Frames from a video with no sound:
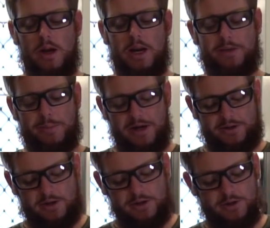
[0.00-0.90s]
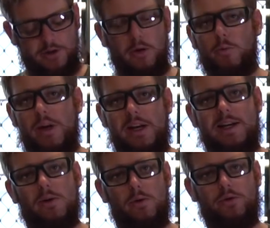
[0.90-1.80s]
It's basically just a
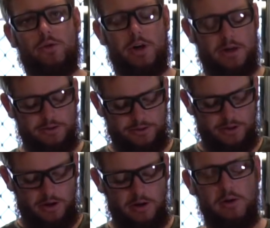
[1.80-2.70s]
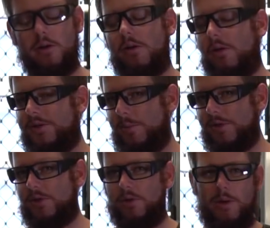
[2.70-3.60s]
really long trigger. So
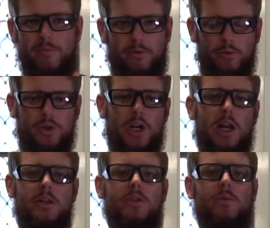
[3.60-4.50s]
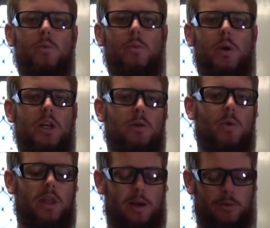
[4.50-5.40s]
similar to your M4 Gen 8s, where you
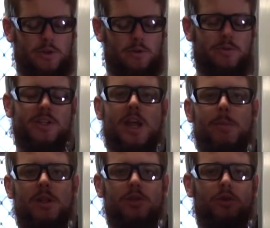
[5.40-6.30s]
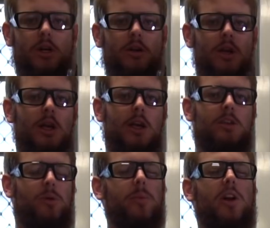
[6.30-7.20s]
run that risk of snapping the trigger,
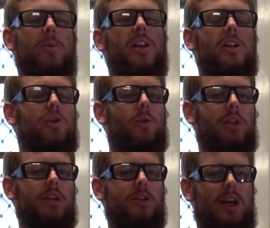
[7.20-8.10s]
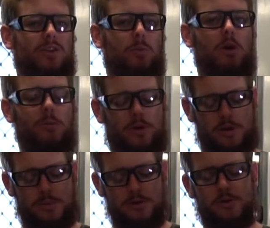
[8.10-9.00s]
it's probably gonna be an issue on these as well,
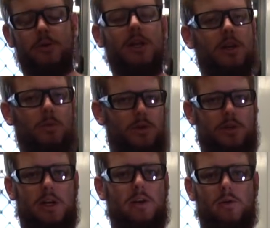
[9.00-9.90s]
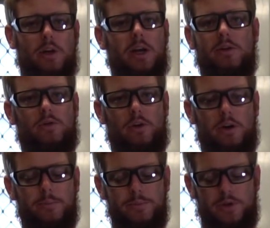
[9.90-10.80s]
purely because all they did was elongate the
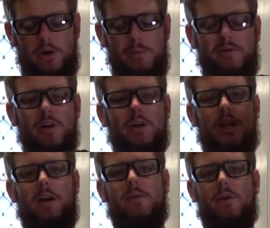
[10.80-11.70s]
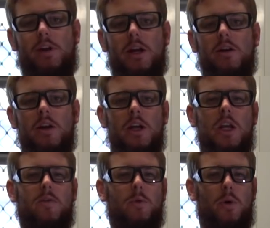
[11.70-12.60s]
trigger. So be very careful on that.
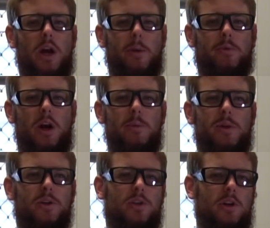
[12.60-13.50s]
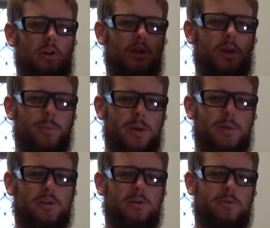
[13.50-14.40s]
If you want to upgrade it because you know you're going to be a
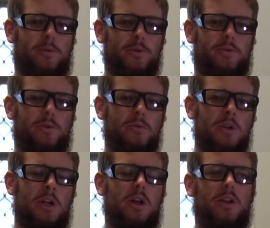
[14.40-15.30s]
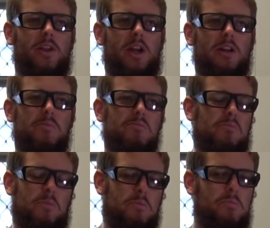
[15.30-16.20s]
bit too forceful,
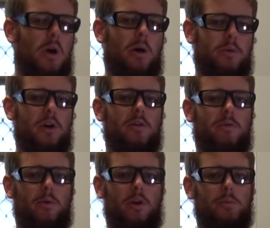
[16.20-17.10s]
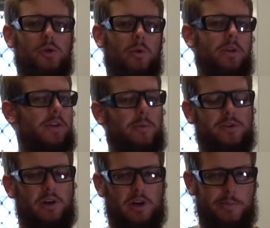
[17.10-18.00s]
then I would go for it. I'm sure that
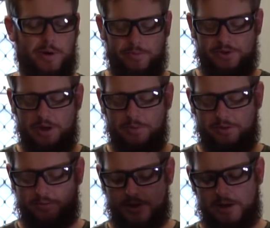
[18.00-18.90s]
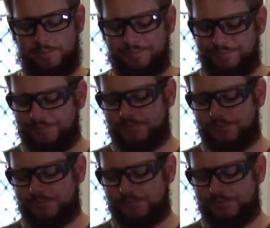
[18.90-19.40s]
someone's going to come up with something for that.